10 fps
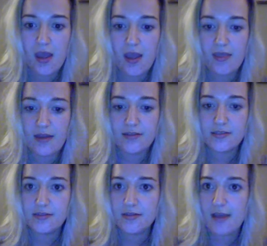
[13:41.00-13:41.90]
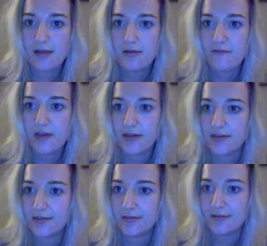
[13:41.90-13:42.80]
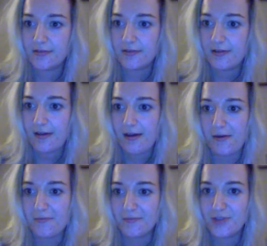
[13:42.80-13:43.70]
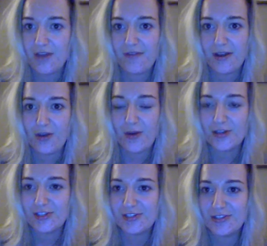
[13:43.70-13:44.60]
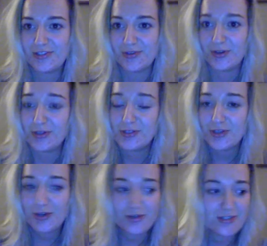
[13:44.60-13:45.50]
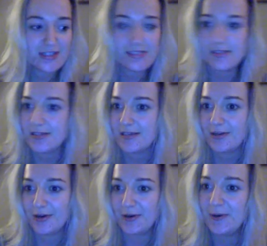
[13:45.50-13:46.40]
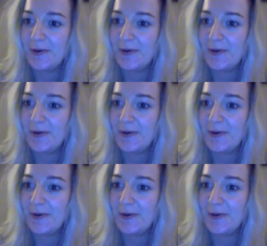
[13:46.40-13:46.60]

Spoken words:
and that's the end of it. Do you have any questions or concerns, Lindsay? Or